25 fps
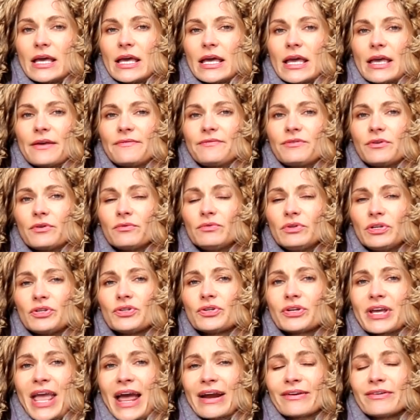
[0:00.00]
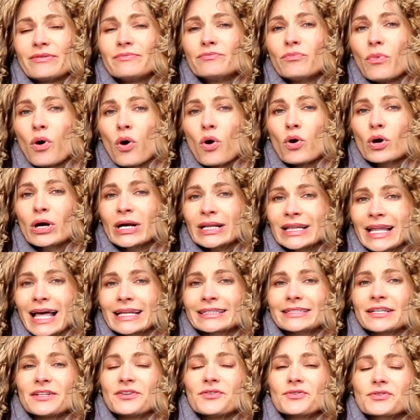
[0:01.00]
if you need to carry more
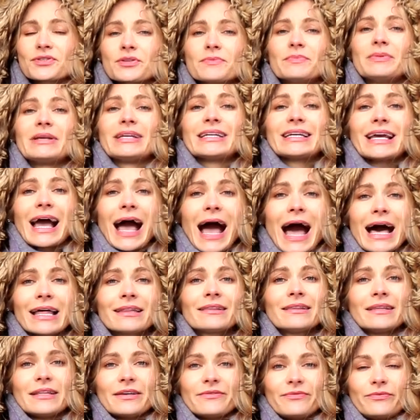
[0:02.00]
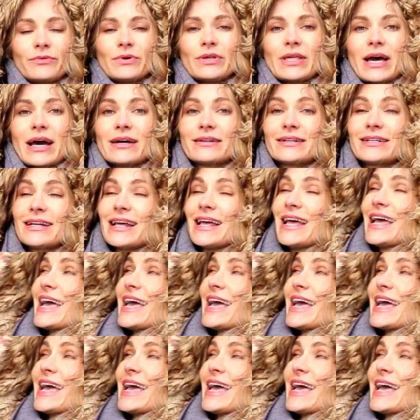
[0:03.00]
clutter and you simply can't live without it.